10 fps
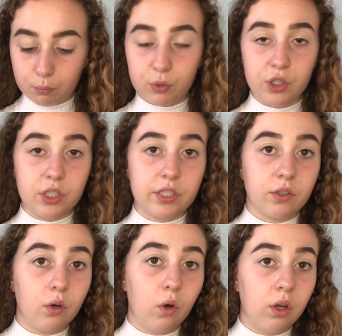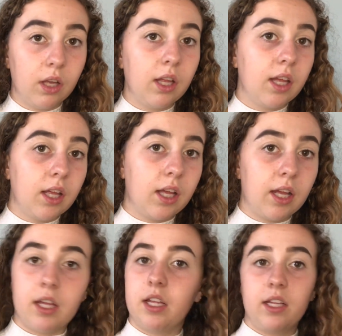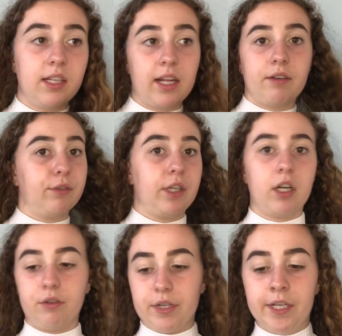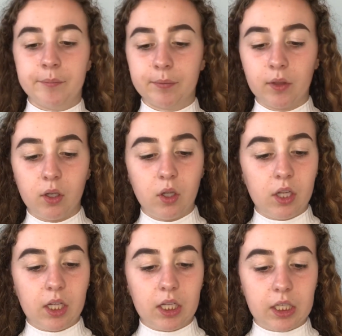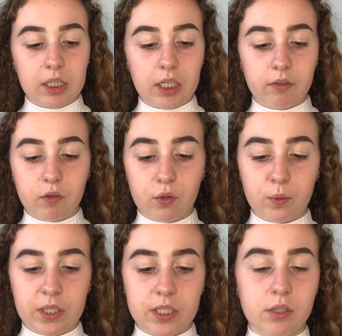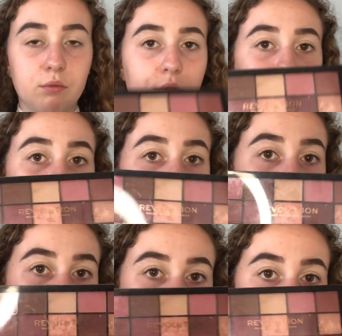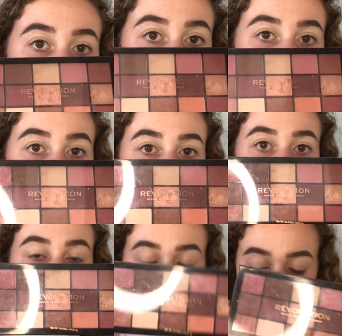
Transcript: which has got every colour in it. And then I've got this Revolution palette,